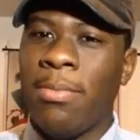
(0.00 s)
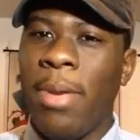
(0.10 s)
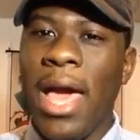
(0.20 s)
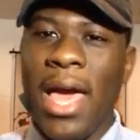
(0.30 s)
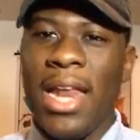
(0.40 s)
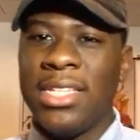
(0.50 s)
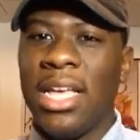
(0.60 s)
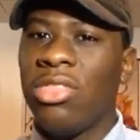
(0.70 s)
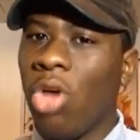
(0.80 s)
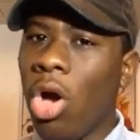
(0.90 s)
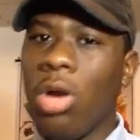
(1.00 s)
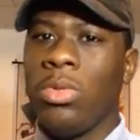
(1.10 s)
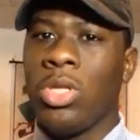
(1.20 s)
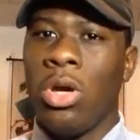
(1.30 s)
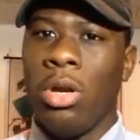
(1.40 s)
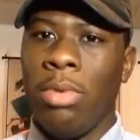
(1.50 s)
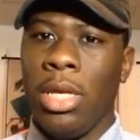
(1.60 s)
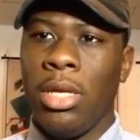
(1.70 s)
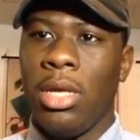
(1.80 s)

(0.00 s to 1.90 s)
bad as I thought it was going to be.